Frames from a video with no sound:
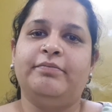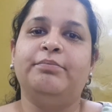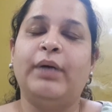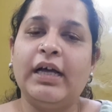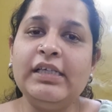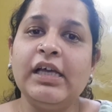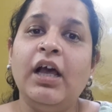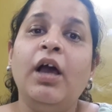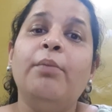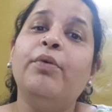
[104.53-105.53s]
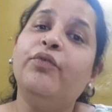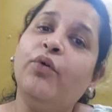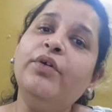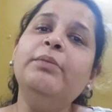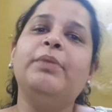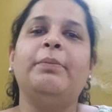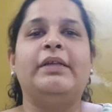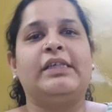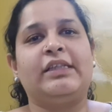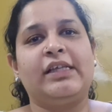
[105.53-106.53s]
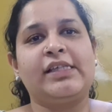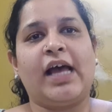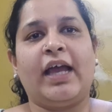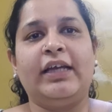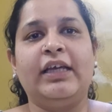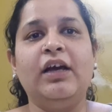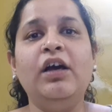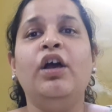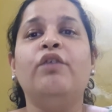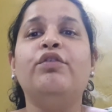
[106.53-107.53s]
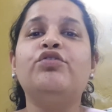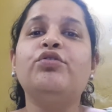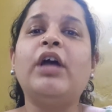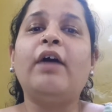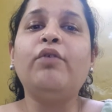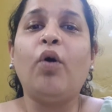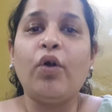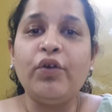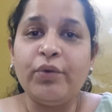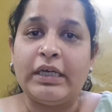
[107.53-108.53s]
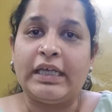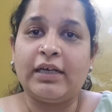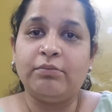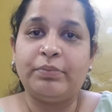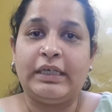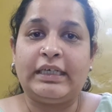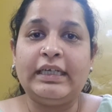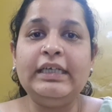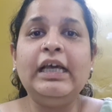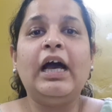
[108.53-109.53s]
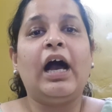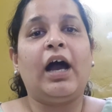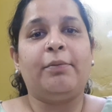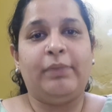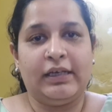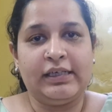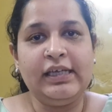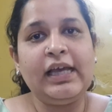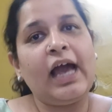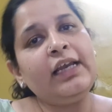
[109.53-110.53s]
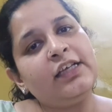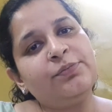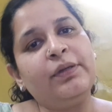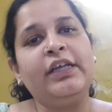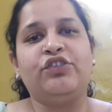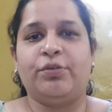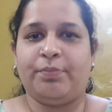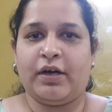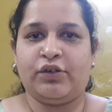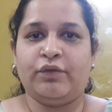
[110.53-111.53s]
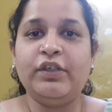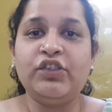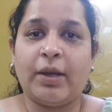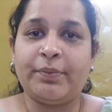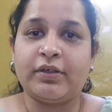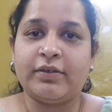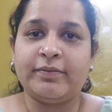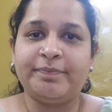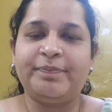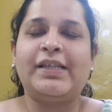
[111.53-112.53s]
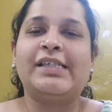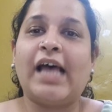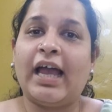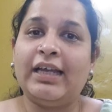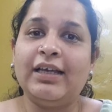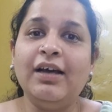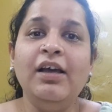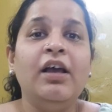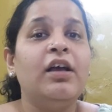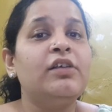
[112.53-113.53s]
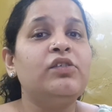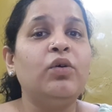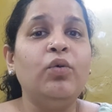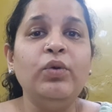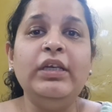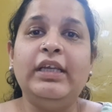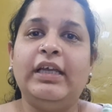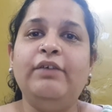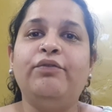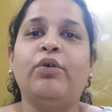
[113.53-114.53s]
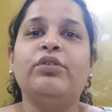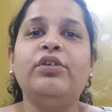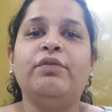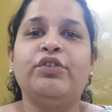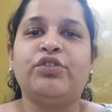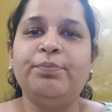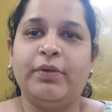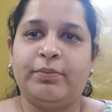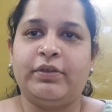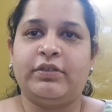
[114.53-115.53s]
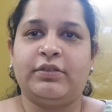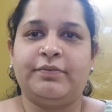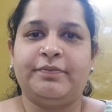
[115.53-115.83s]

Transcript: But before implementing this idea, we should have already completed our building and explanation part of the chapter. This idea is only for the revision purpose.